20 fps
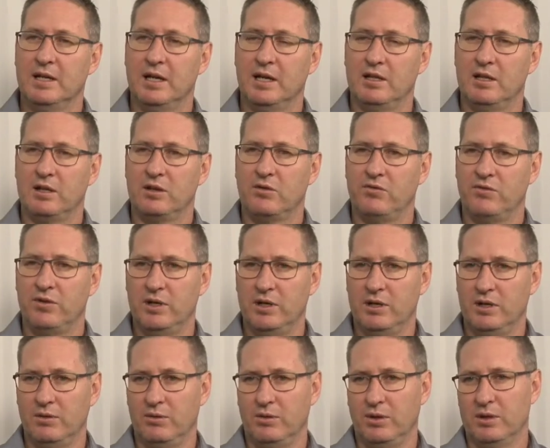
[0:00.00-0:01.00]
and the
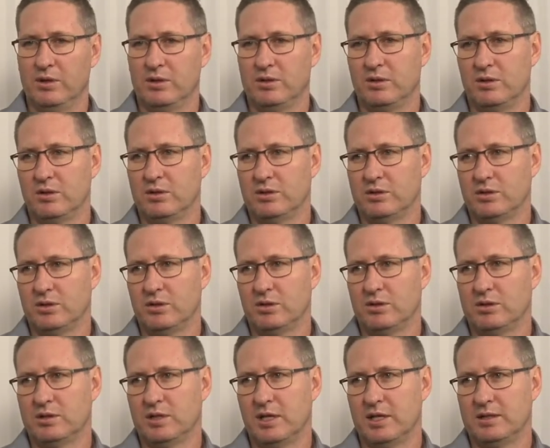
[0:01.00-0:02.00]
very real
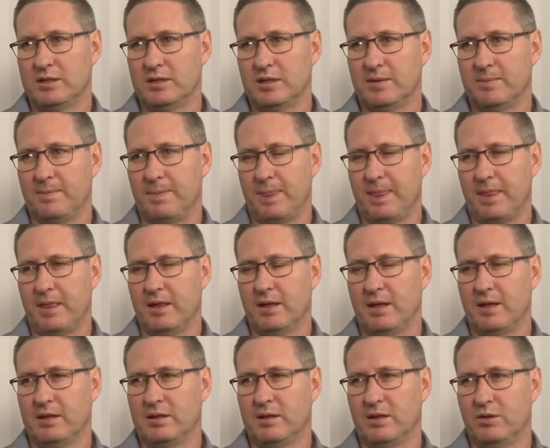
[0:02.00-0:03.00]
concerns that um,
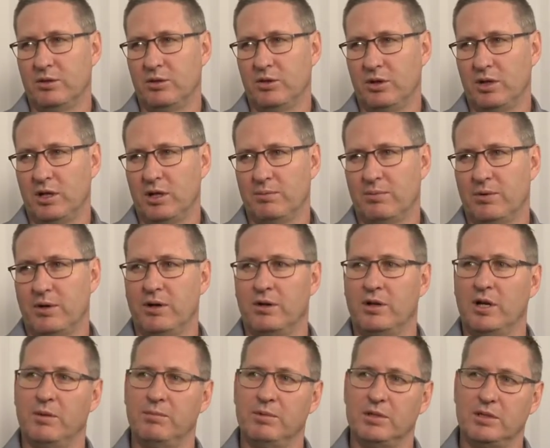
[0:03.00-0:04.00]
that the nuclear
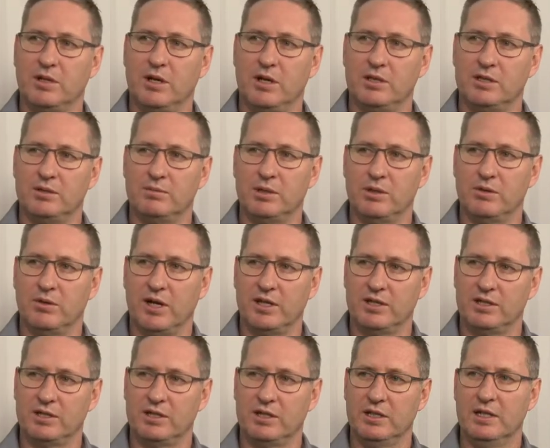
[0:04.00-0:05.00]
program is going to be
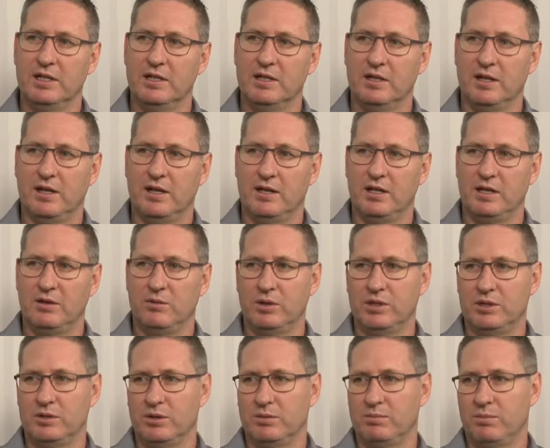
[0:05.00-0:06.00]
rushed, I think we
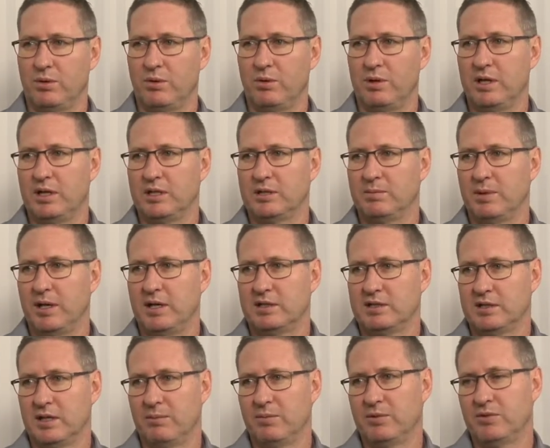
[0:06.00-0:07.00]
should probably expect
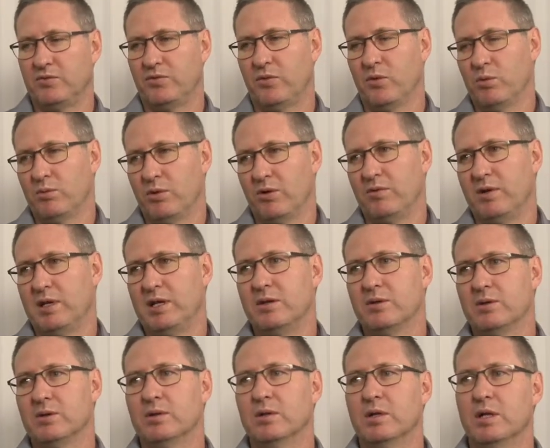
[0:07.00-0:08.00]
some form of
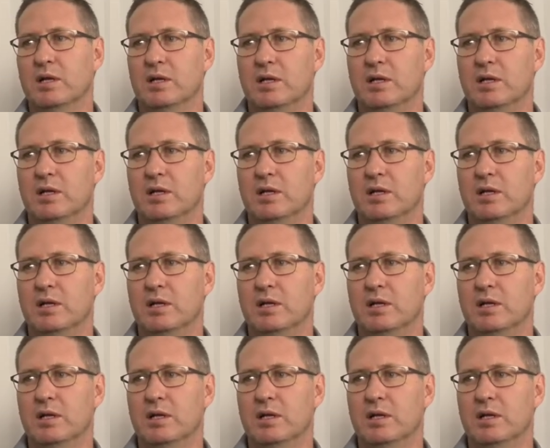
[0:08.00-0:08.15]
legal